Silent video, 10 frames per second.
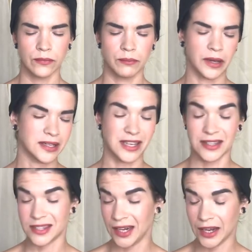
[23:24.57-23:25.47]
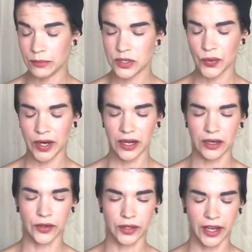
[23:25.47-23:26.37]
Because I'd seen him do it,
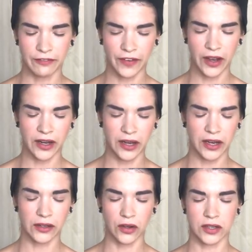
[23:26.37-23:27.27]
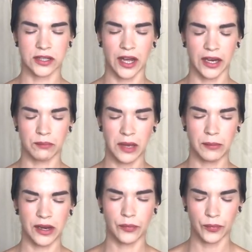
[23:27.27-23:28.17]
it looked like fun, it looked like
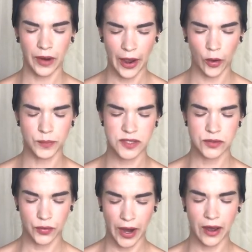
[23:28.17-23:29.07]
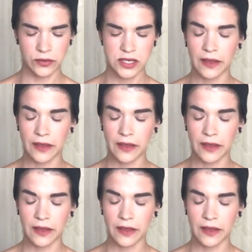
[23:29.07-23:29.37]
maybe it helps ground,